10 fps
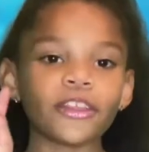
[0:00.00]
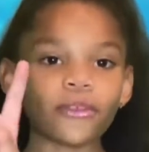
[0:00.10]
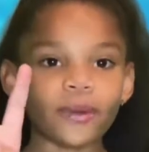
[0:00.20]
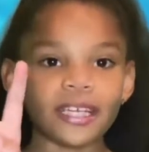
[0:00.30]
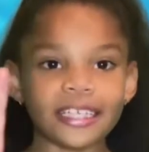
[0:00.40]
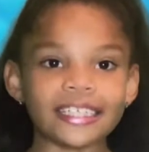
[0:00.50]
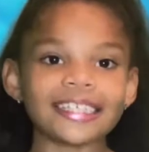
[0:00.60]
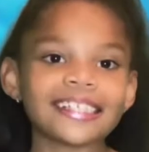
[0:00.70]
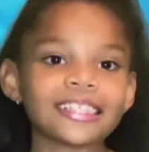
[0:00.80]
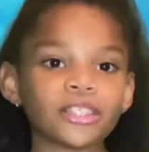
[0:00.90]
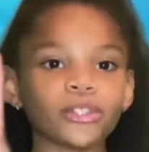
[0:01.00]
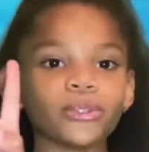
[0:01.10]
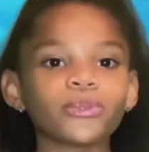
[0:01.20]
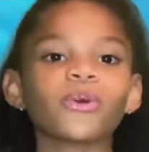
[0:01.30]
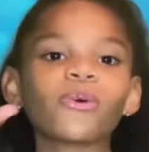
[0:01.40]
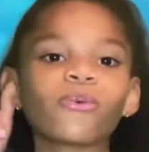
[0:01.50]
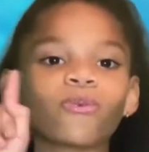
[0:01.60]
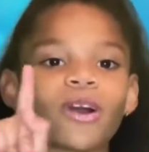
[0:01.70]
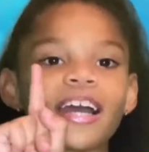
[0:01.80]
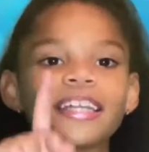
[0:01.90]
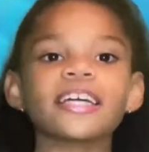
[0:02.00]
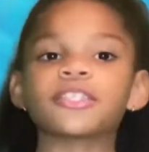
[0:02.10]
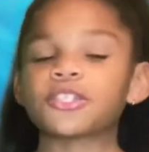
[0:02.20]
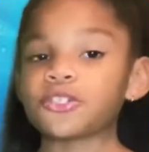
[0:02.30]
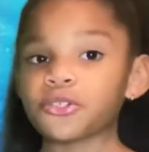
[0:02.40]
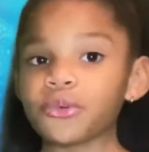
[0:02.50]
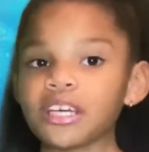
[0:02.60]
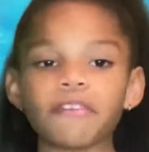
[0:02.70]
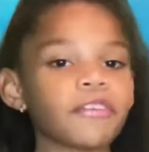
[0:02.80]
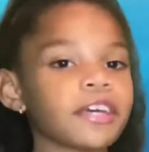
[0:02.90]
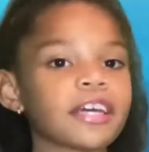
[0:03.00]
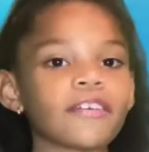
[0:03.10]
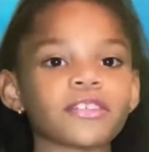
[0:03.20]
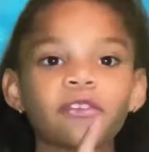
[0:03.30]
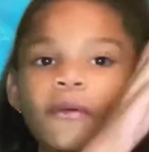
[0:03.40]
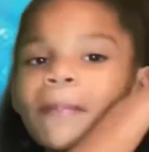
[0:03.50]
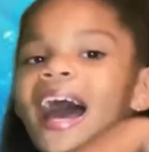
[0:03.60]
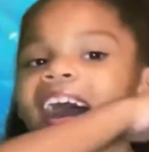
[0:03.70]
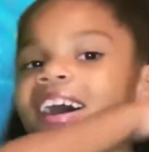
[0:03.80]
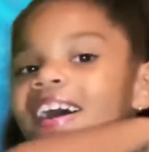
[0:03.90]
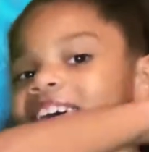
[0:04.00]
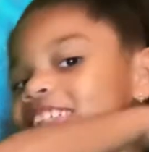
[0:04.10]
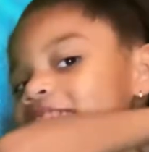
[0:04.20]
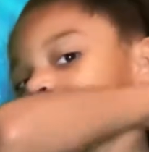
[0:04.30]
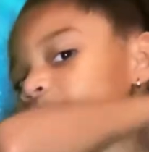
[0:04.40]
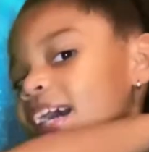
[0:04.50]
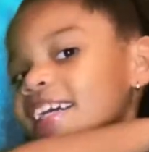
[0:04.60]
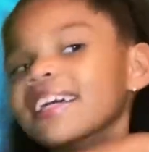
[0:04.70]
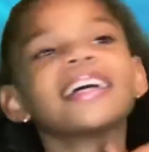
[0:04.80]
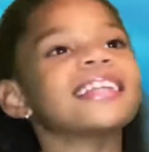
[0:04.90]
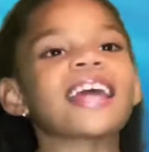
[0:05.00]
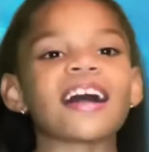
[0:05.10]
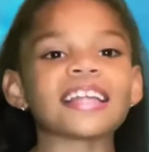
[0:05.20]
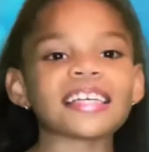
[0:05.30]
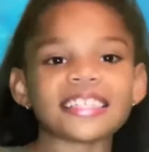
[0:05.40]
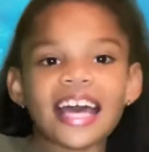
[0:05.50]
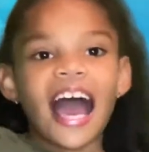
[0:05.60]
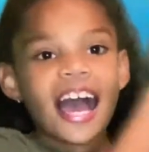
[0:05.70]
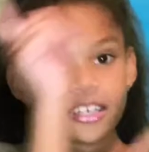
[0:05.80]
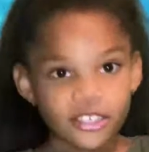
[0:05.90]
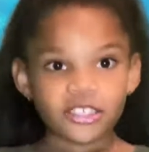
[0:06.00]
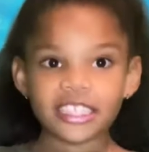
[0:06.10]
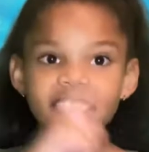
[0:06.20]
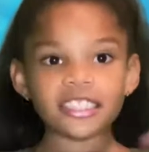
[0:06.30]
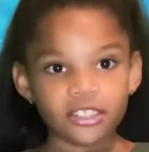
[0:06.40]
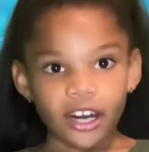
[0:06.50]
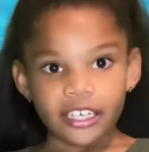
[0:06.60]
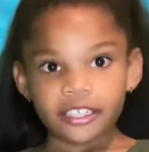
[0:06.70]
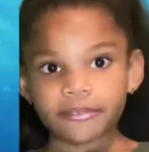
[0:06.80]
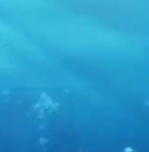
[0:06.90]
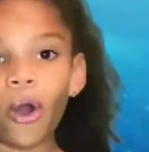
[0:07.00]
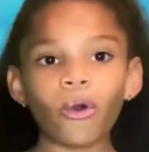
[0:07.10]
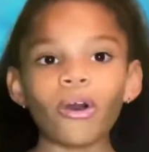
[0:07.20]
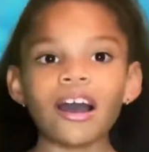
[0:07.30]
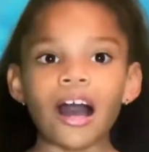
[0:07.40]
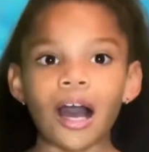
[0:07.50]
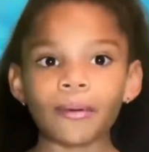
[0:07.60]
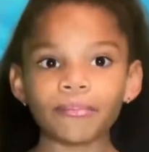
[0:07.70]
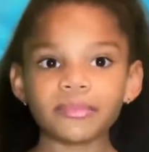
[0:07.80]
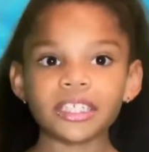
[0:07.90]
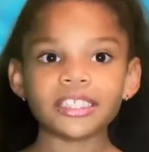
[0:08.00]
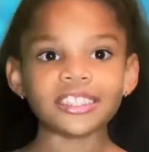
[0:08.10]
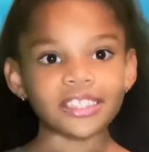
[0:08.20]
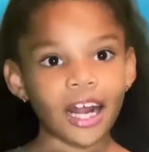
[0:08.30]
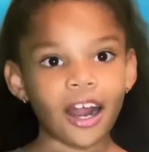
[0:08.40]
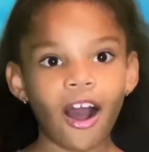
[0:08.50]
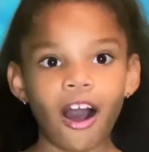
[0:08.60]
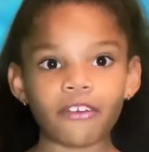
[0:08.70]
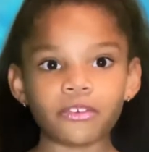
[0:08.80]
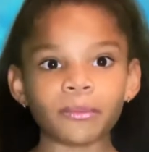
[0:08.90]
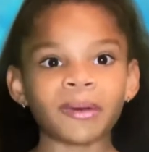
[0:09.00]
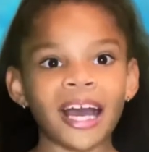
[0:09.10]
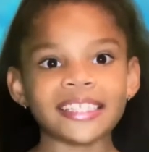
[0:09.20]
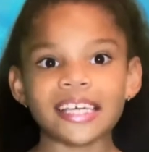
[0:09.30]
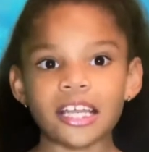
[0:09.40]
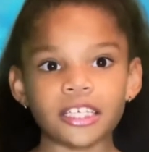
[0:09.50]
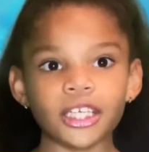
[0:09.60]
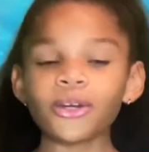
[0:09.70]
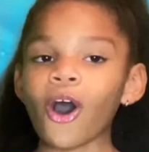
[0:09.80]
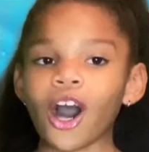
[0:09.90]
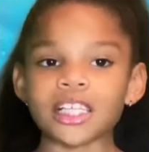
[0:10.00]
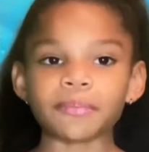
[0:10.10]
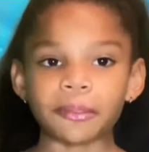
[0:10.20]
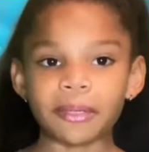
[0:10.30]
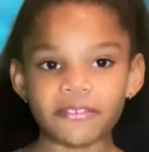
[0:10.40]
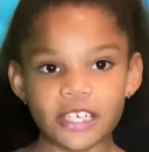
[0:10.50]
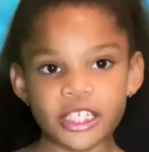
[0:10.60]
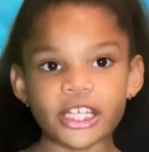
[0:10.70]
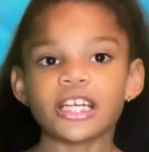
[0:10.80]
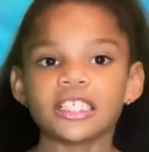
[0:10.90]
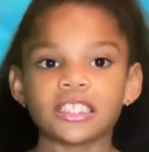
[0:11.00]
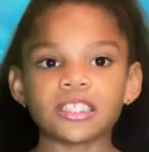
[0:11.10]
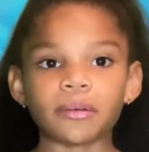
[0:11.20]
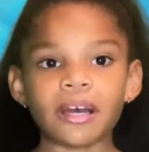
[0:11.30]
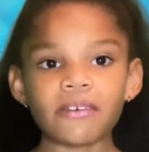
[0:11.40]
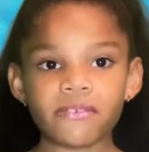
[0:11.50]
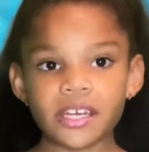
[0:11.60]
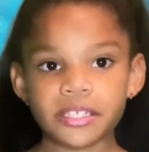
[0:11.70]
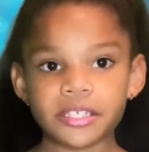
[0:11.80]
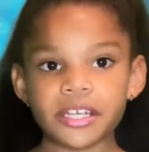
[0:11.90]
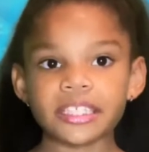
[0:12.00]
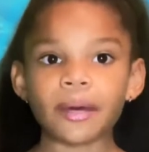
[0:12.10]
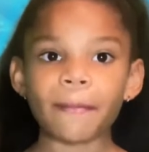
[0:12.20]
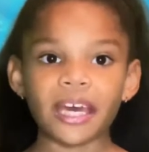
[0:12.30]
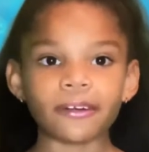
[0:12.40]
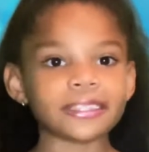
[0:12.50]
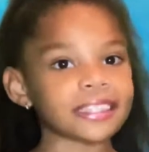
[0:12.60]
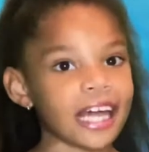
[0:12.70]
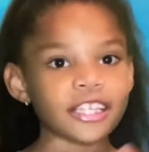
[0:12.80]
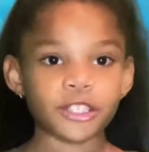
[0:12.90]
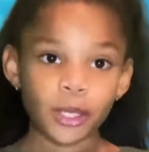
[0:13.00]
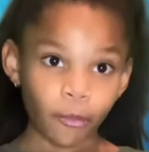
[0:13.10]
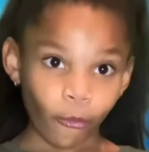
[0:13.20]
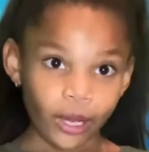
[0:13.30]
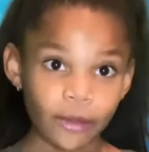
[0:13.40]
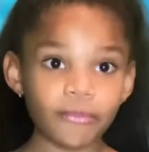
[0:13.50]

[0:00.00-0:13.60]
three, two, one. Did you do it? If you did, give yourself a pat on the back. Now let's actually get started. So I'm gonna start off by telling you all about my fish. So my Fish is a male slash a boy,